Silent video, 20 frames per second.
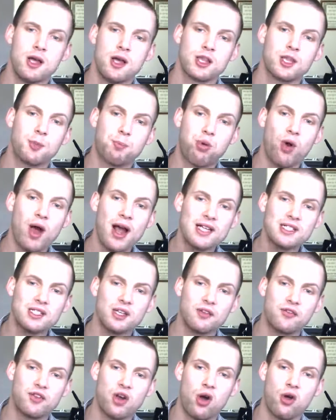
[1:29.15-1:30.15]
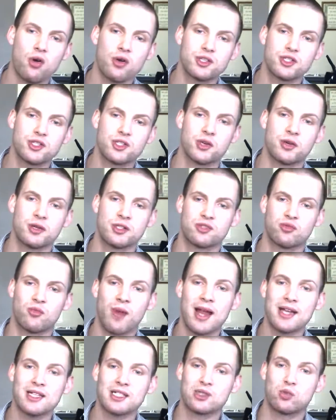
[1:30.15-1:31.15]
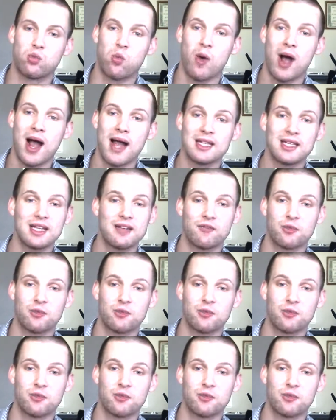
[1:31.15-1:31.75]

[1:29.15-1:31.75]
The price of car insurance ranges widely